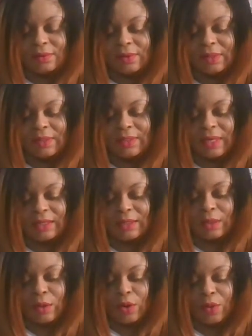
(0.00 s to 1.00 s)
SS
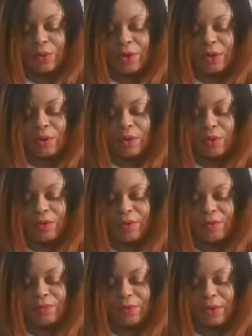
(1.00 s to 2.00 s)
Glory. The glory
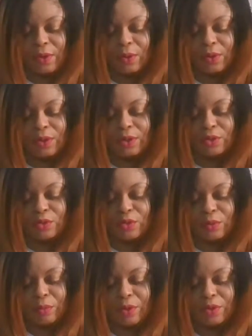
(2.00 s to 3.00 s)
of the Lord is too
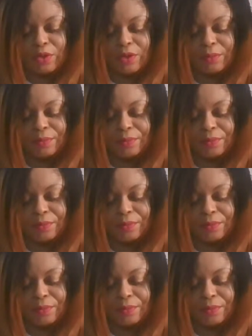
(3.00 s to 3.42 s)
much.